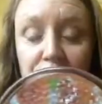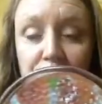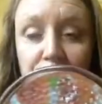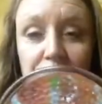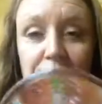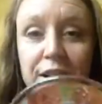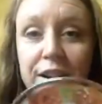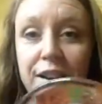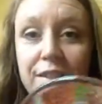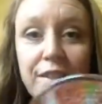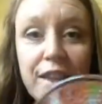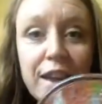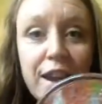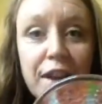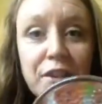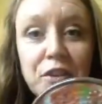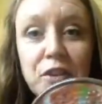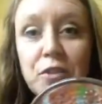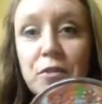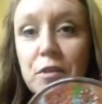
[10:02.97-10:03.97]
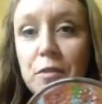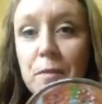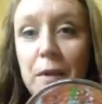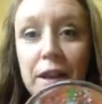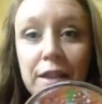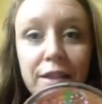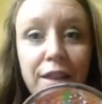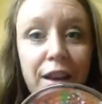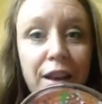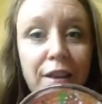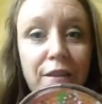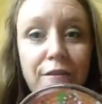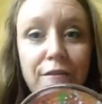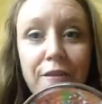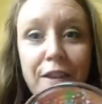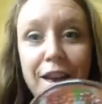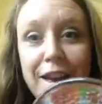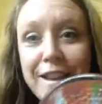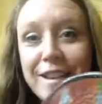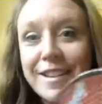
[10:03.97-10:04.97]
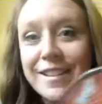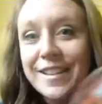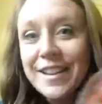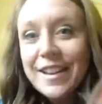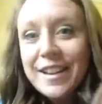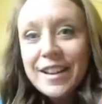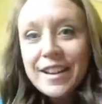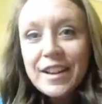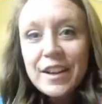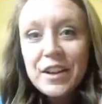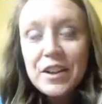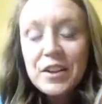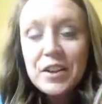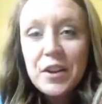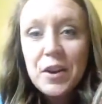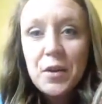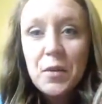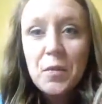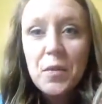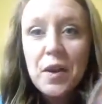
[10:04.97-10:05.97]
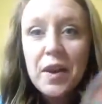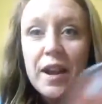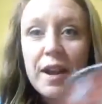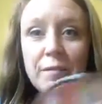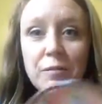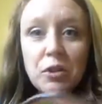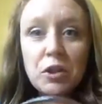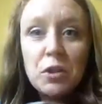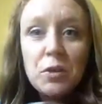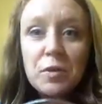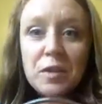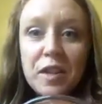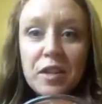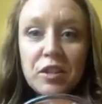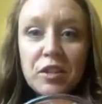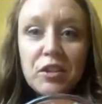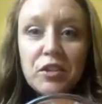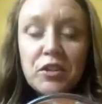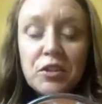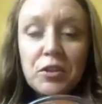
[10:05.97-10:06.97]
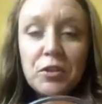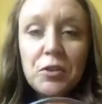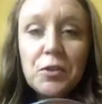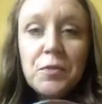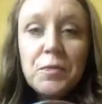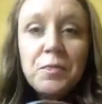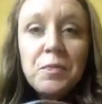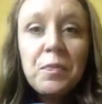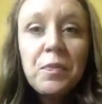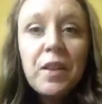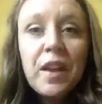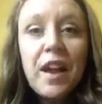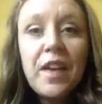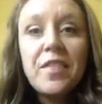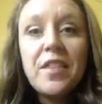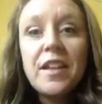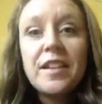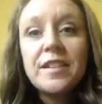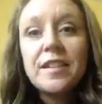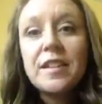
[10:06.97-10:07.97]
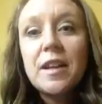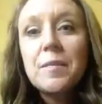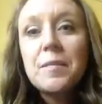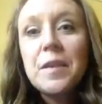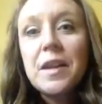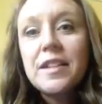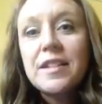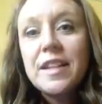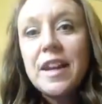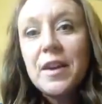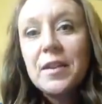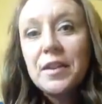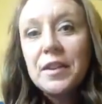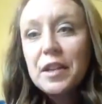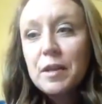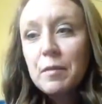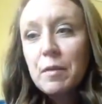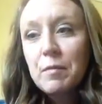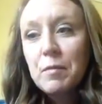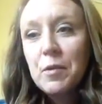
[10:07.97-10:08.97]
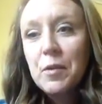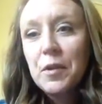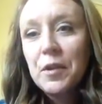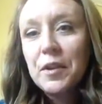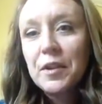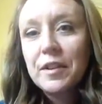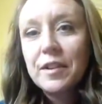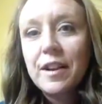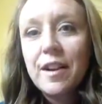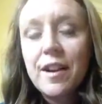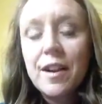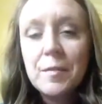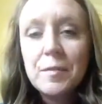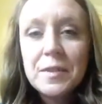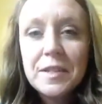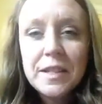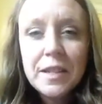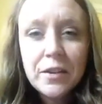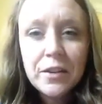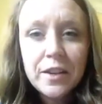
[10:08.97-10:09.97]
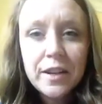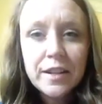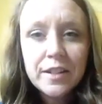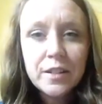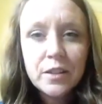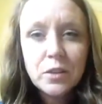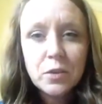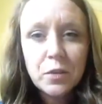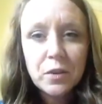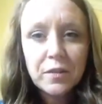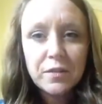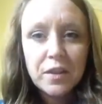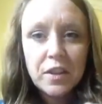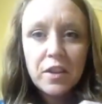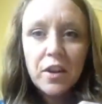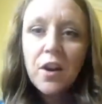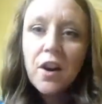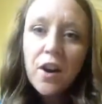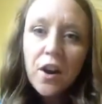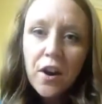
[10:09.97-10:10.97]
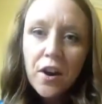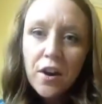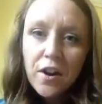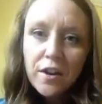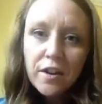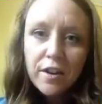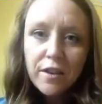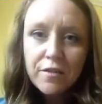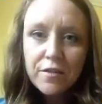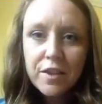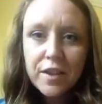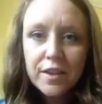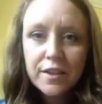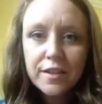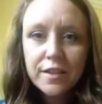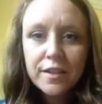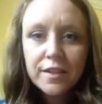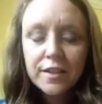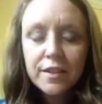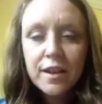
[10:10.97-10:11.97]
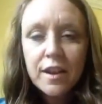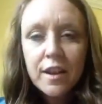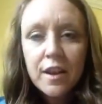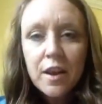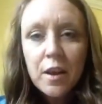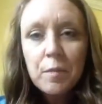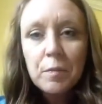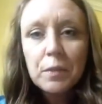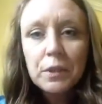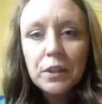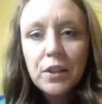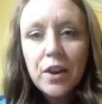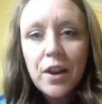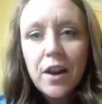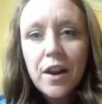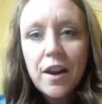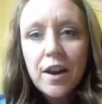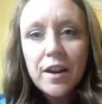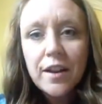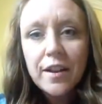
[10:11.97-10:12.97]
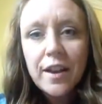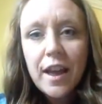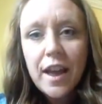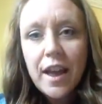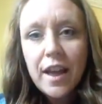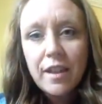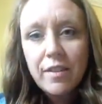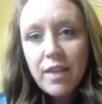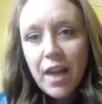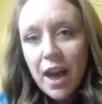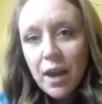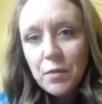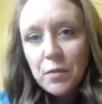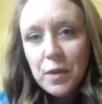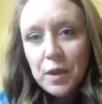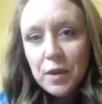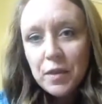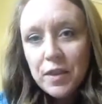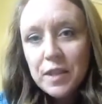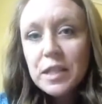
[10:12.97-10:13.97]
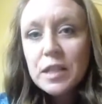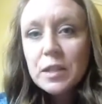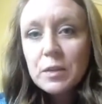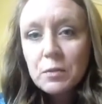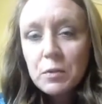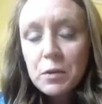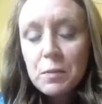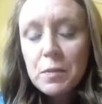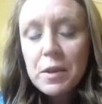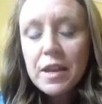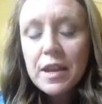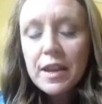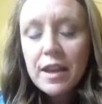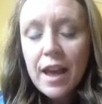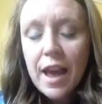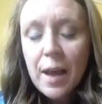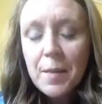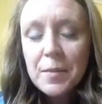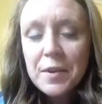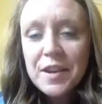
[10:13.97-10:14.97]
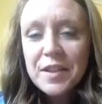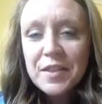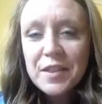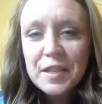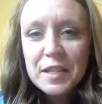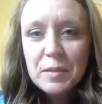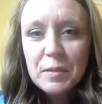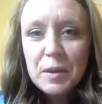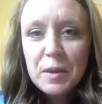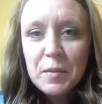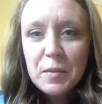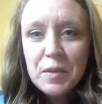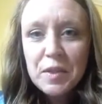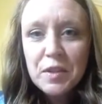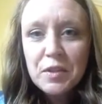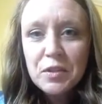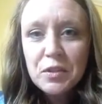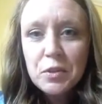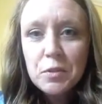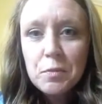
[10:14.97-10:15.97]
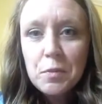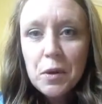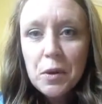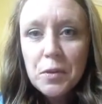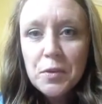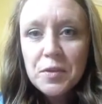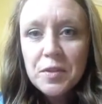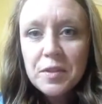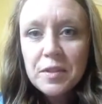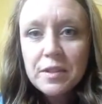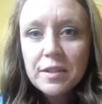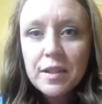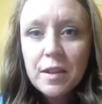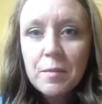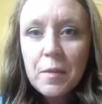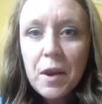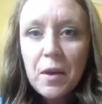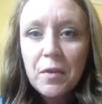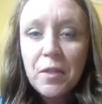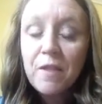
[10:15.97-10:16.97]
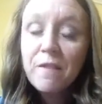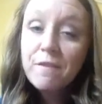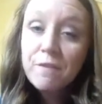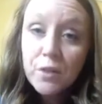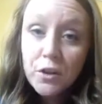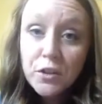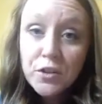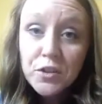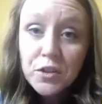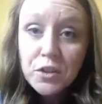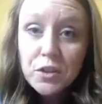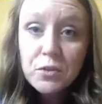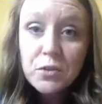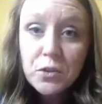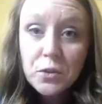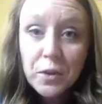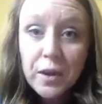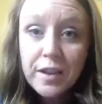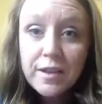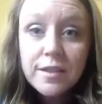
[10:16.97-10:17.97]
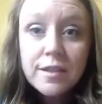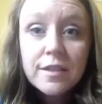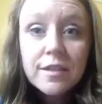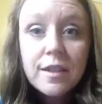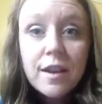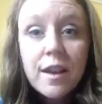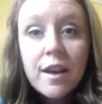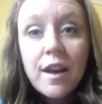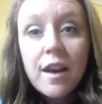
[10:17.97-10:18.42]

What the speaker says: Tree, and that has to do with my life and, you know, what I'm choosing to do. And then some get down a little bit more serious and sort of to the heart of this blog, and this would be happening this week with these 2 posts about the first 2 traits